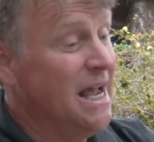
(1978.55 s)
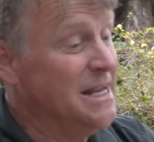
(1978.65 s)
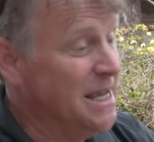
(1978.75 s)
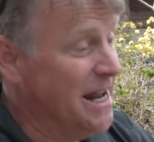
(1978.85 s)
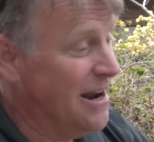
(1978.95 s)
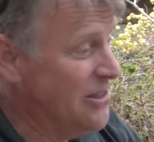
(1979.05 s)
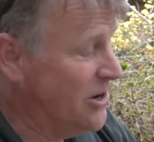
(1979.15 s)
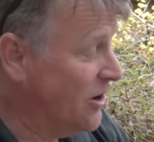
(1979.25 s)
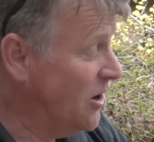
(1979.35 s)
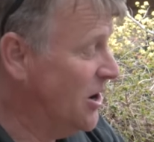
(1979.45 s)
and you get out of the
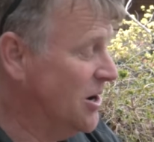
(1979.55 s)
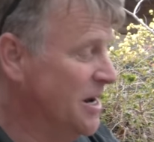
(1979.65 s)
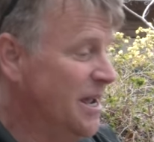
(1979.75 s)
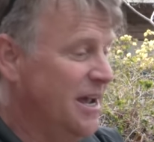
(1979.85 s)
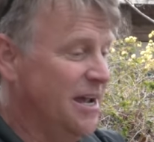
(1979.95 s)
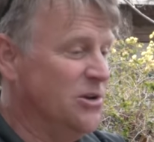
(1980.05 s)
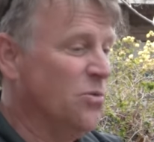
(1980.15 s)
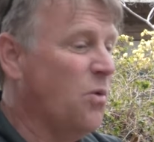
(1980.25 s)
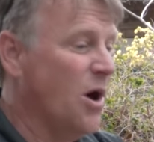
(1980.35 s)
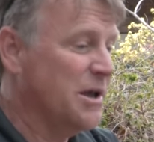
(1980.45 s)
car and
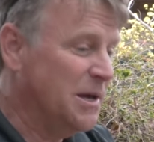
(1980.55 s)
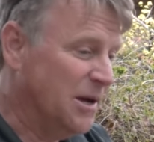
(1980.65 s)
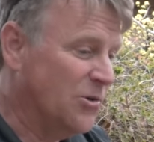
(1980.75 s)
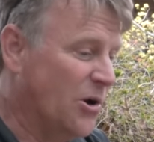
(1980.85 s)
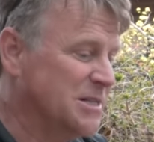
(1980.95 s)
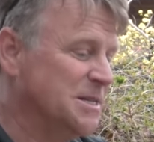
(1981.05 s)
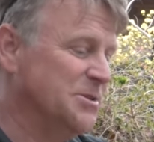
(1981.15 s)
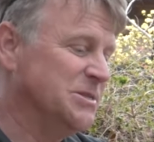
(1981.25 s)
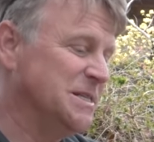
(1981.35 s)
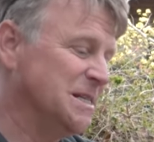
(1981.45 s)
you're walking across,
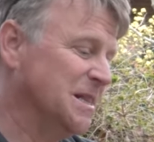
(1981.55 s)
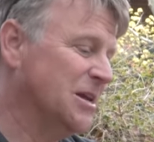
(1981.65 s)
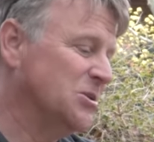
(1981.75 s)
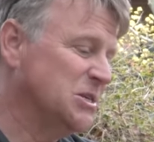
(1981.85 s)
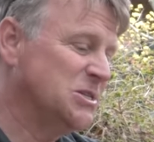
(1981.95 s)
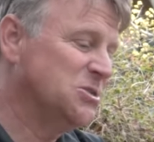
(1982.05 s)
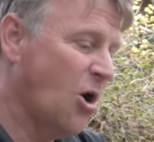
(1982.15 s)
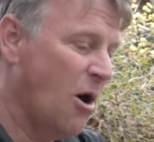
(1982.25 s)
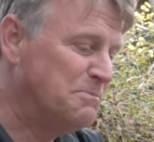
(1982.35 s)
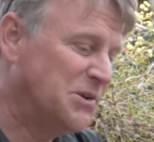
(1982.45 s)
and there's this little
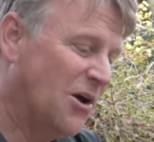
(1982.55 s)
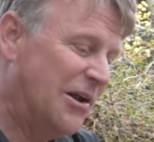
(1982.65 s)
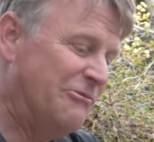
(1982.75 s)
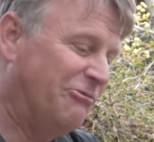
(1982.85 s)
stomped on